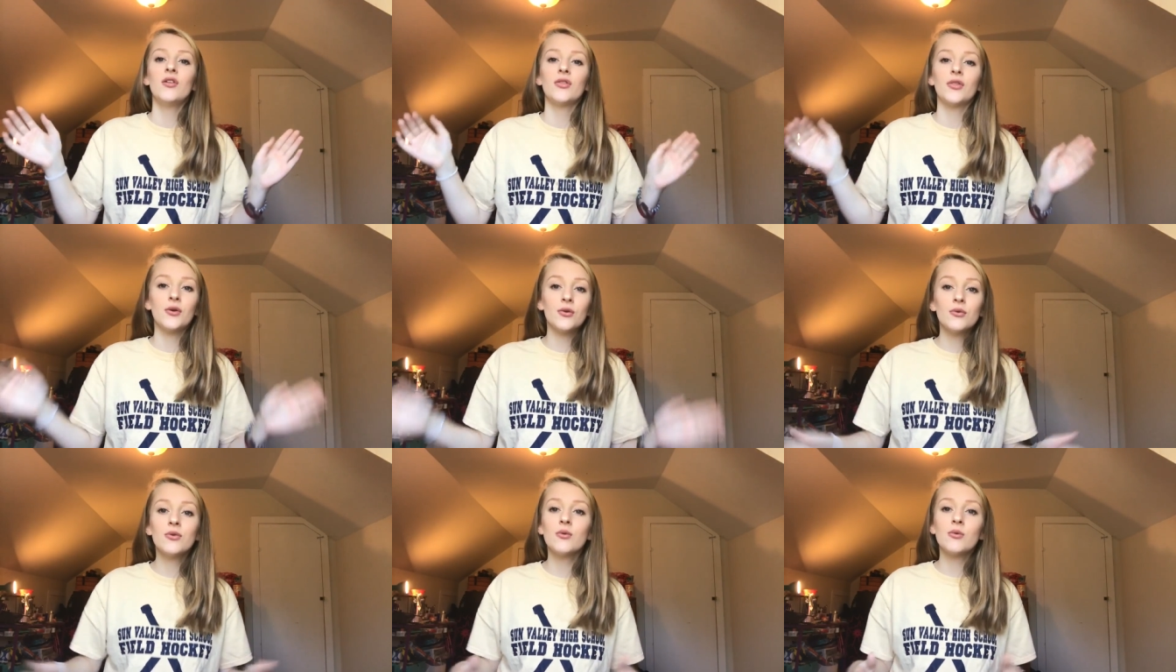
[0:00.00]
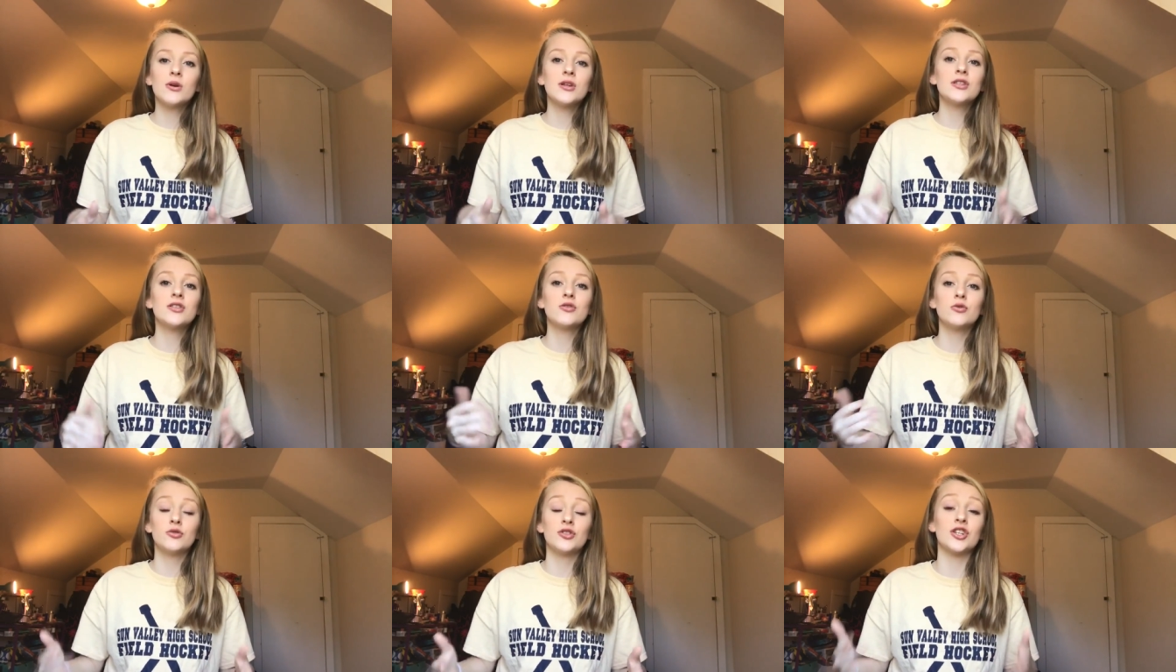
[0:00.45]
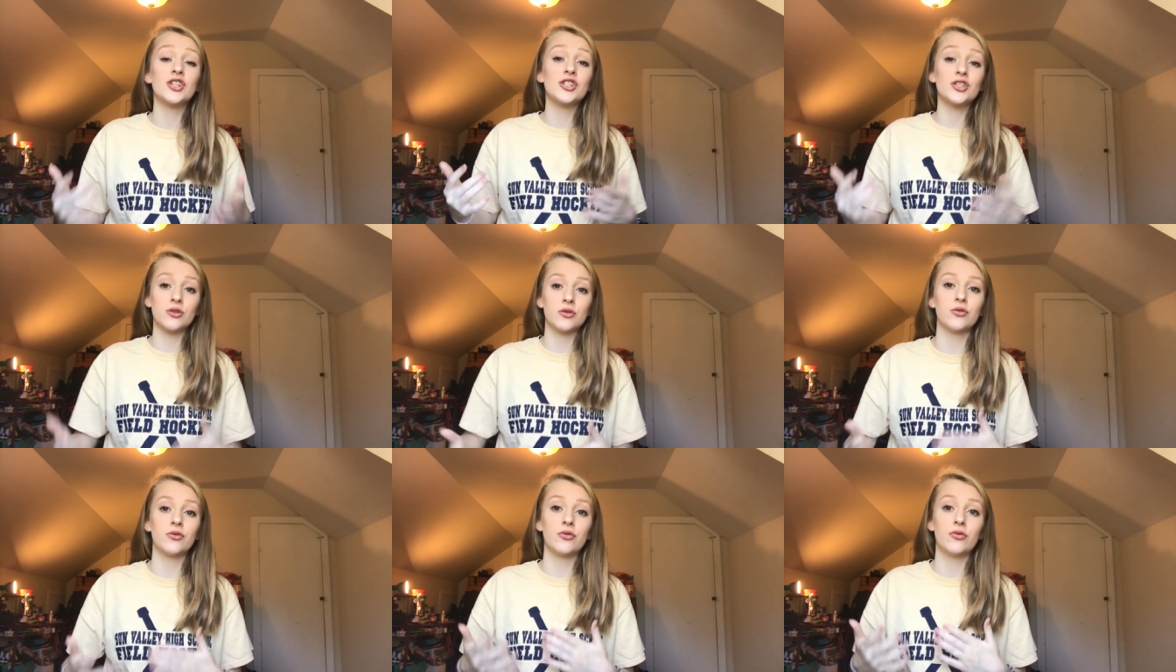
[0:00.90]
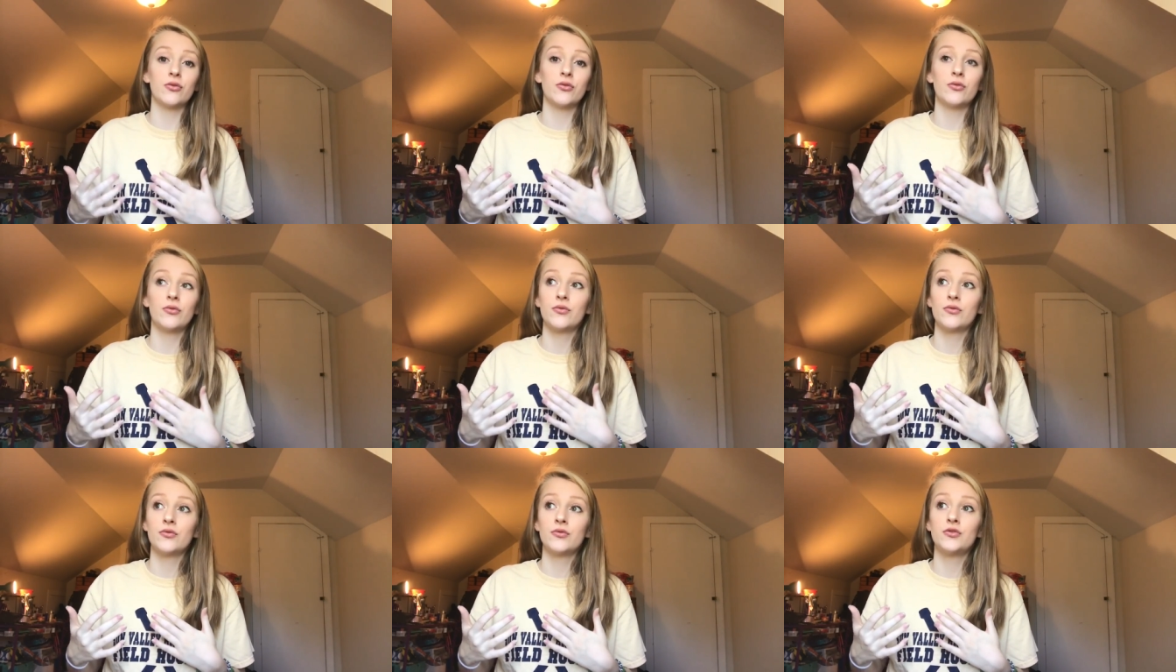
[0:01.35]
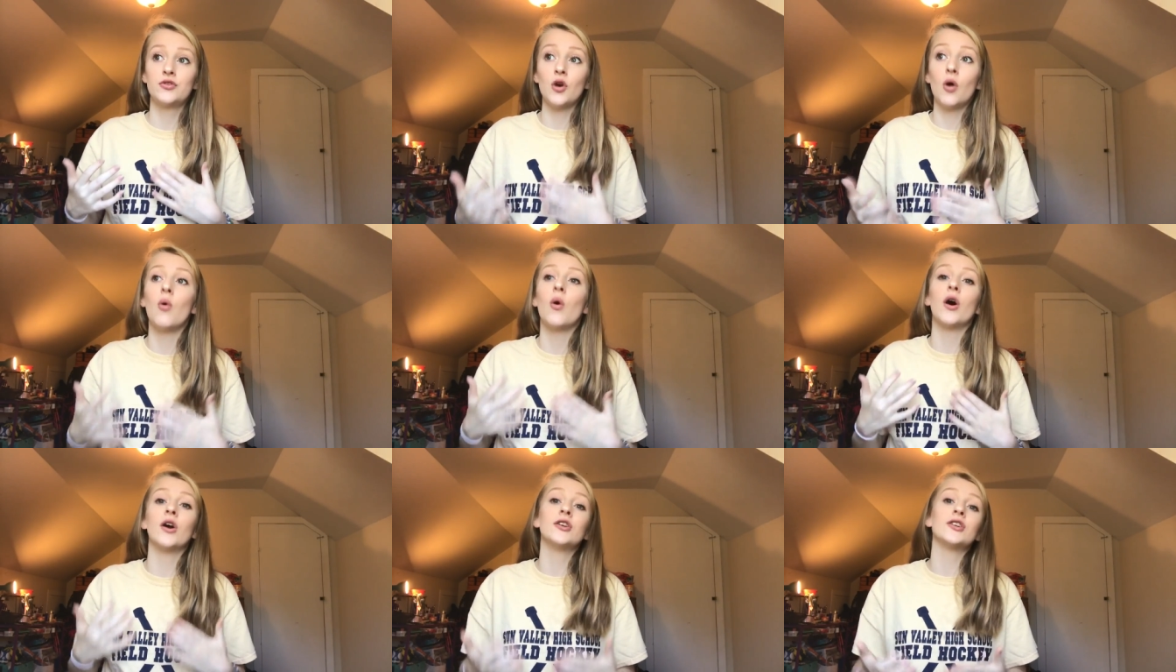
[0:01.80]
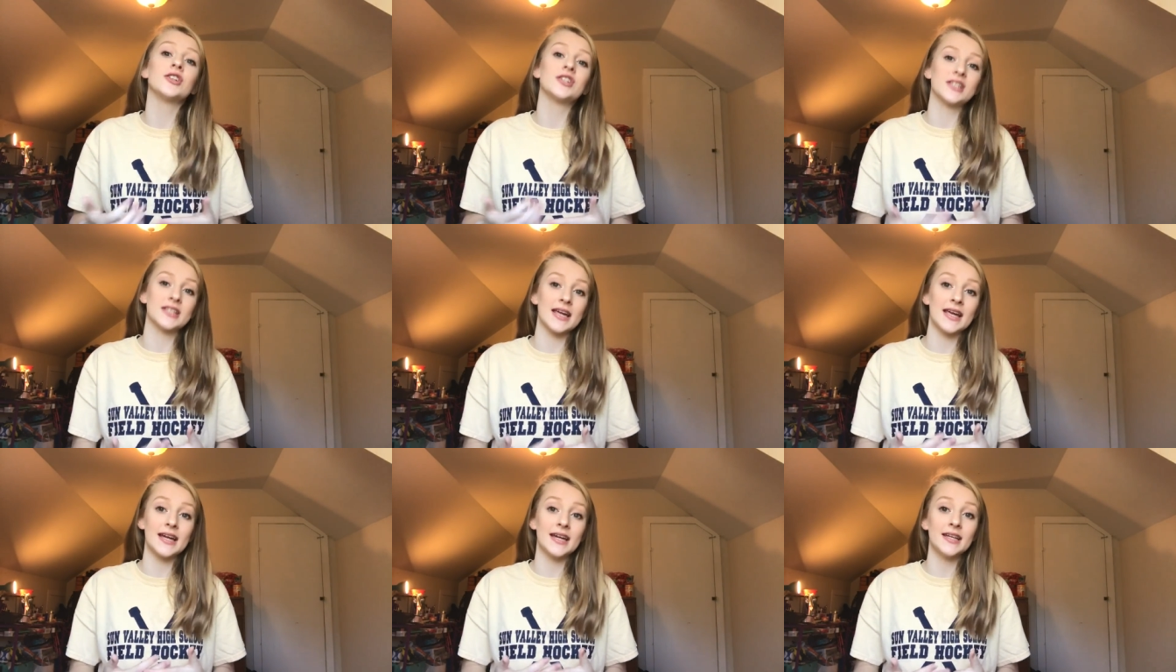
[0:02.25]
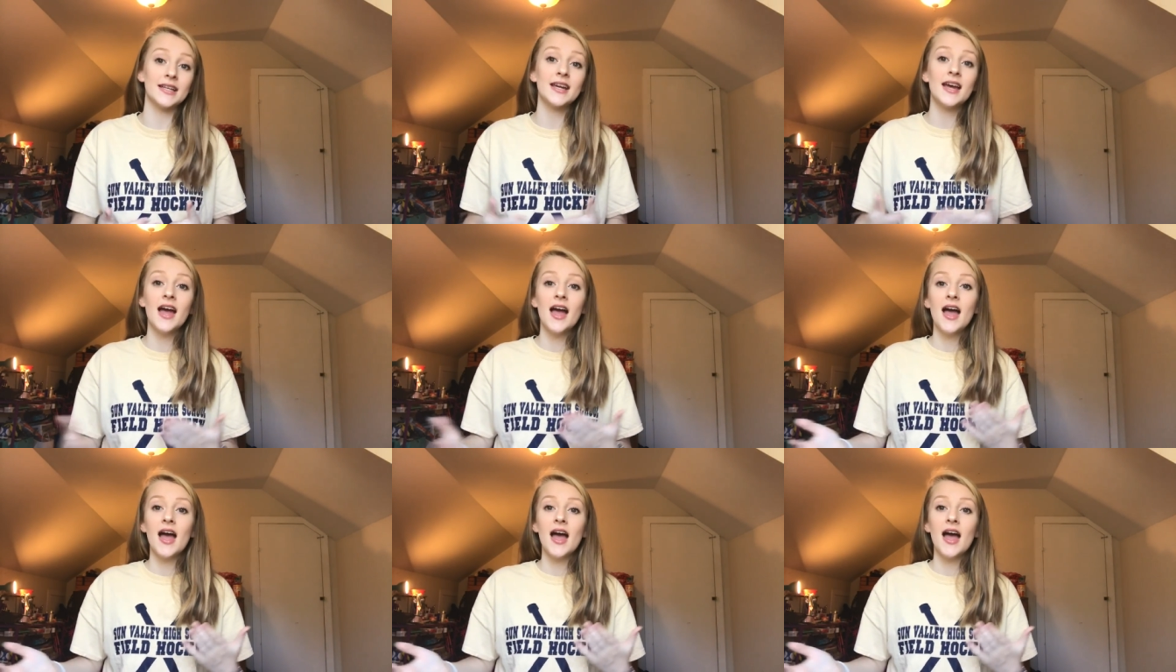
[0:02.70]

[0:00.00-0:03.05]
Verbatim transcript: They're the ones who just don't understand